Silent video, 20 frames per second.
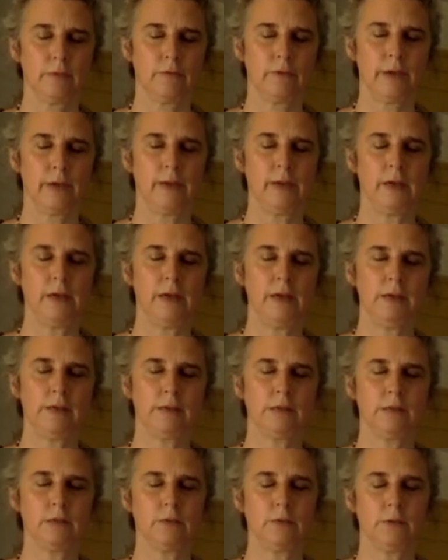Find ease
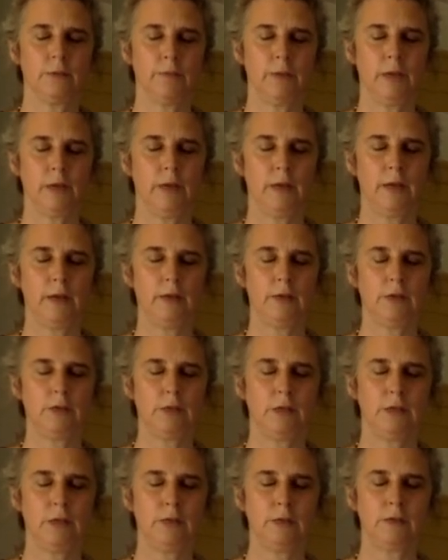in the rib cage,
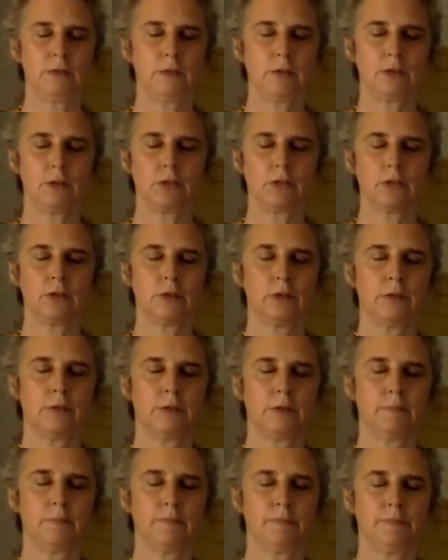ease in the
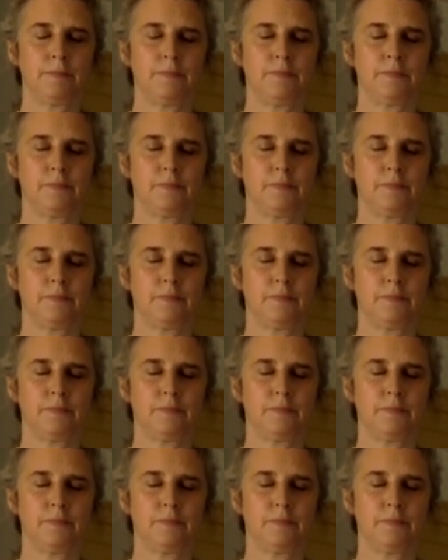sternum.